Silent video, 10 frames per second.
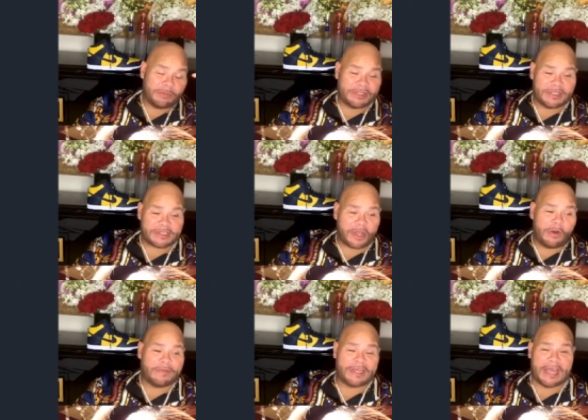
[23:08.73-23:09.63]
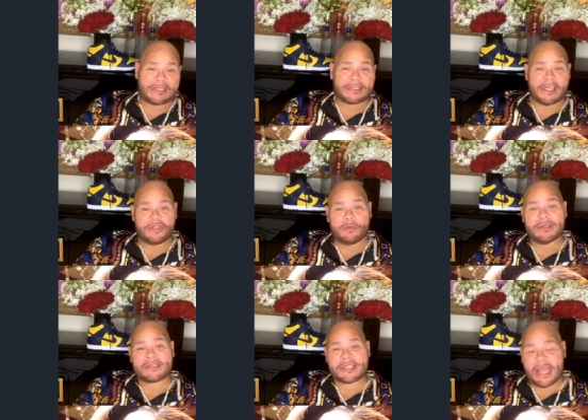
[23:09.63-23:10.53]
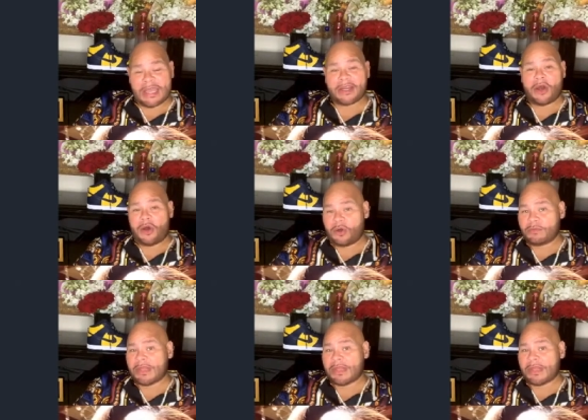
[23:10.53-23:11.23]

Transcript: With this COVID-19, you've been staying home,